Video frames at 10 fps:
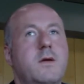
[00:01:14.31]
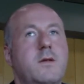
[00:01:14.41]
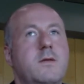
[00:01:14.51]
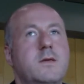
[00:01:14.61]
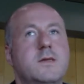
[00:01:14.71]

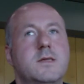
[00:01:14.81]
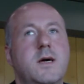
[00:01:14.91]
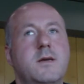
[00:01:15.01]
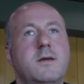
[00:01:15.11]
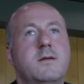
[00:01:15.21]
This is
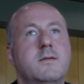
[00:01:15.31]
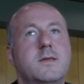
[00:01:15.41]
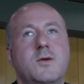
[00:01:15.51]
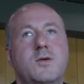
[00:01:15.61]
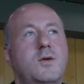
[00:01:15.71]
done in
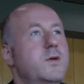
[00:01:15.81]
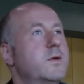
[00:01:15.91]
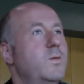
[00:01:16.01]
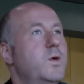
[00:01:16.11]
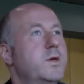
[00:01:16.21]

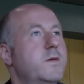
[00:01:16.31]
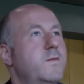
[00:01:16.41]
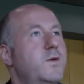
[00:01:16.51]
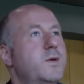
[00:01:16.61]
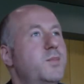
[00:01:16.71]
so-called water
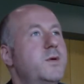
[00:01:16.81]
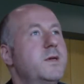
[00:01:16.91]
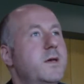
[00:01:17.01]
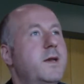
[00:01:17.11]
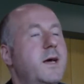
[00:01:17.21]

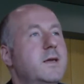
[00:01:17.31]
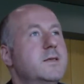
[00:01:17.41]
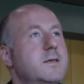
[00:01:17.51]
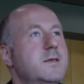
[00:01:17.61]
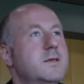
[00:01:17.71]
footprint
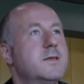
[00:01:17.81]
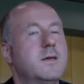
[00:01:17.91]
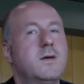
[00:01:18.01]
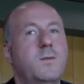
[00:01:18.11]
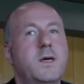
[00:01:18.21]
analysis,
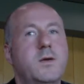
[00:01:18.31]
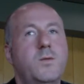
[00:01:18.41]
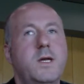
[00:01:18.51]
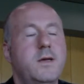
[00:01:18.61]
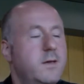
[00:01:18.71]
where you
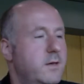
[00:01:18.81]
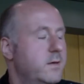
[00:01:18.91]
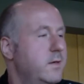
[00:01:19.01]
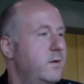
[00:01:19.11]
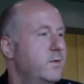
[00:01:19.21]
really can
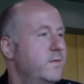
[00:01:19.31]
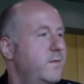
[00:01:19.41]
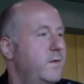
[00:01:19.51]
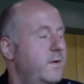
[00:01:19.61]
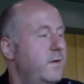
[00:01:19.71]
account
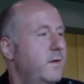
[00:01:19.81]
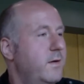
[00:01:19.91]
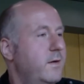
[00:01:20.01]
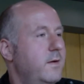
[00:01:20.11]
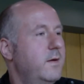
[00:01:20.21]
for
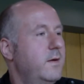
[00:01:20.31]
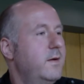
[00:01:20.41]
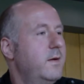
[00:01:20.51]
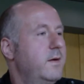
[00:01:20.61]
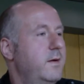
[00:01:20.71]

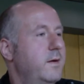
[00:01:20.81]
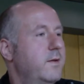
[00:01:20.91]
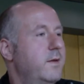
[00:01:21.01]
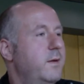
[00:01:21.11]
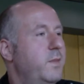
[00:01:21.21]

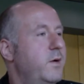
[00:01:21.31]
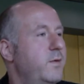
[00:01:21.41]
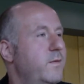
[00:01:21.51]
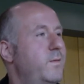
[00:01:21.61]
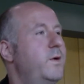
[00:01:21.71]
the
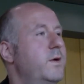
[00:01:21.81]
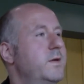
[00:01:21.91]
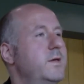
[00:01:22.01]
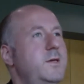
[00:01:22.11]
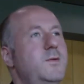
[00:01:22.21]
amount of
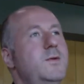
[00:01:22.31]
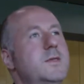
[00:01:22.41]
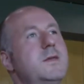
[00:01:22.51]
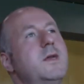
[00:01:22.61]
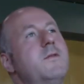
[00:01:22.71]
water
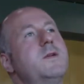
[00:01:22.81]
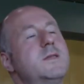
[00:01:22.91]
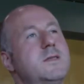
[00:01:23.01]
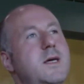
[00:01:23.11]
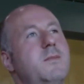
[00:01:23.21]
used in every
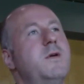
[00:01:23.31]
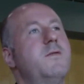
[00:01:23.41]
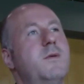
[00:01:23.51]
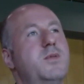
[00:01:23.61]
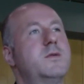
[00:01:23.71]
step
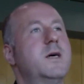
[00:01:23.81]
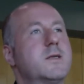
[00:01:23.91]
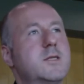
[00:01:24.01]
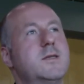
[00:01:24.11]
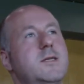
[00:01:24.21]
of the
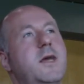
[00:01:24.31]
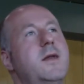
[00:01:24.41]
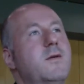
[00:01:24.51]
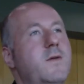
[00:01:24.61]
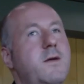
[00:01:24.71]
production
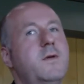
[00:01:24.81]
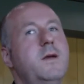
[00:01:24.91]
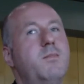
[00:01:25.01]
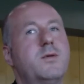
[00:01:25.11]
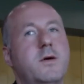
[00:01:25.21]
chain of
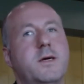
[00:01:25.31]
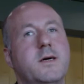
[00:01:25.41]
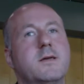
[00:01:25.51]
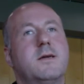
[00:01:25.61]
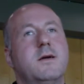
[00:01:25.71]
every
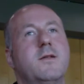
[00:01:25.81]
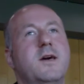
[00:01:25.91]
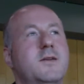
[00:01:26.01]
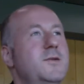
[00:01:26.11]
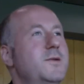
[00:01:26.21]
product
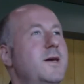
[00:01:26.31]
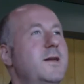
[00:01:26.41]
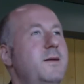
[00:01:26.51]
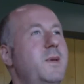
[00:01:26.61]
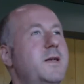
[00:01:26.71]
that you
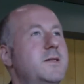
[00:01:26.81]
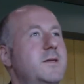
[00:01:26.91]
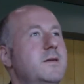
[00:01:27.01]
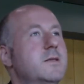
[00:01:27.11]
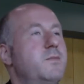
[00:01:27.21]
can
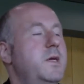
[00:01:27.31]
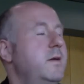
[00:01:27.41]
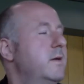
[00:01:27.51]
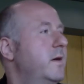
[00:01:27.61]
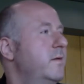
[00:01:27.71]
imagine. It's
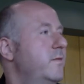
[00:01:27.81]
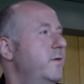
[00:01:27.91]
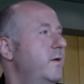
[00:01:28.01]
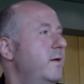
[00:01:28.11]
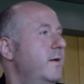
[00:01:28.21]
being done
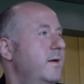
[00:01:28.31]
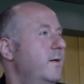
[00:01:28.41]
for,